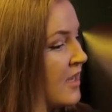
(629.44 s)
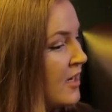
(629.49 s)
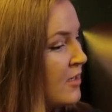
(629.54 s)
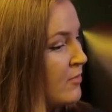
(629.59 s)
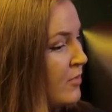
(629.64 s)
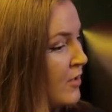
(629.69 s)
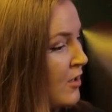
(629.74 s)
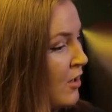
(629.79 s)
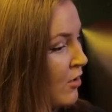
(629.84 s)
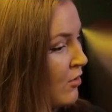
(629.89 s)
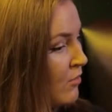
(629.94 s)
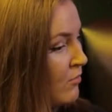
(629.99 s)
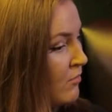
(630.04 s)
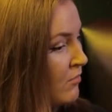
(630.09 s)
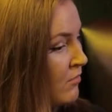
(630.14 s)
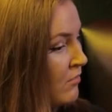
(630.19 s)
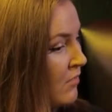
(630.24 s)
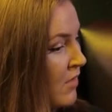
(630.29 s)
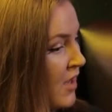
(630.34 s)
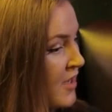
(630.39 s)
kind of
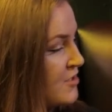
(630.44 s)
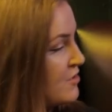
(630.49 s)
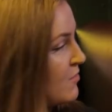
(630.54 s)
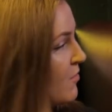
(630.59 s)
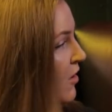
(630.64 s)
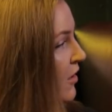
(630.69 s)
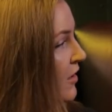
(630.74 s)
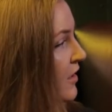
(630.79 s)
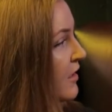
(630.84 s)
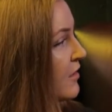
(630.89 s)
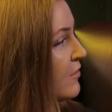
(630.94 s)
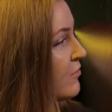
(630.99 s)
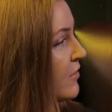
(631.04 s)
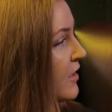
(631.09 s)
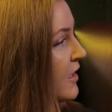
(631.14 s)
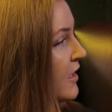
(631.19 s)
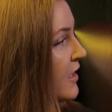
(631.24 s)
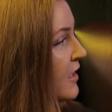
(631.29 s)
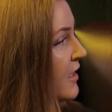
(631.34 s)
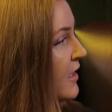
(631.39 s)
become hegemonic,
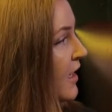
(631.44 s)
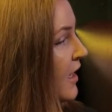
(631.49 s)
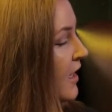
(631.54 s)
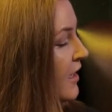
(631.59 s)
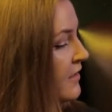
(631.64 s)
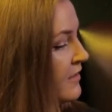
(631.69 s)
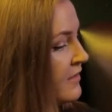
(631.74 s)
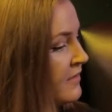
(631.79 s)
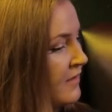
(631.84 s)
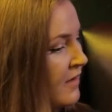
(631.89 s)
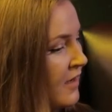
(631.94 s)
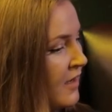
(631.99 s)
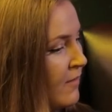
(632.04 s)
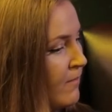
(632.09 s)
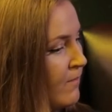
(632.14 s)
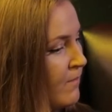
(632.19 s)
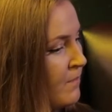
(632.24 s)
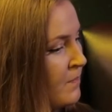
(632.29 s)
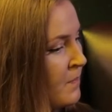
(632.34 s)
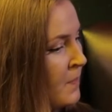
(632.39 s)
really.
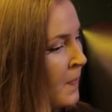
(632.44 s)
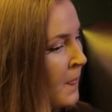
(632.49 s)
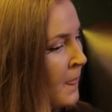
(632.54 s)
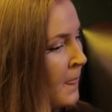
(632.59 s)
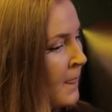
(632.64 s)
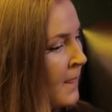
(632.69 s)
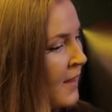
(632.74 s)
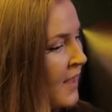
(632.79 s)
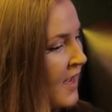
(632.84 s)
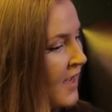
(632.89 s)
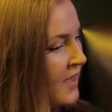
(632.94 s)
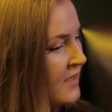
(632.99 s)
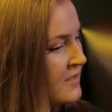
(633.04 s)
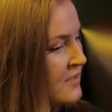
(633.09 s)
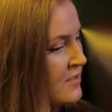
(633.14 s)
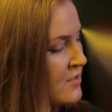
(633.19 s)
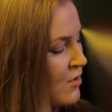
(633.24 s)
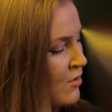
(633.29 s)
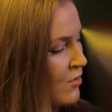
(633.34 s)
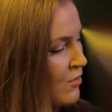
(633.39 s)
And
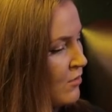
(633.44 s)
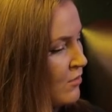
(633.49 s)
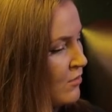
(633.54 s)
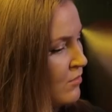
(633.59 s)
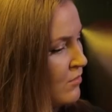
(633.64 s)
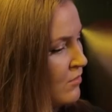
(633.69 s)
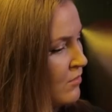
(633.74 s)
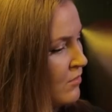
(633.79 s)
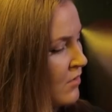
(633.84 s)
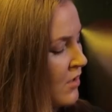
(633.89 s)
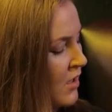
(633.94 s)
so...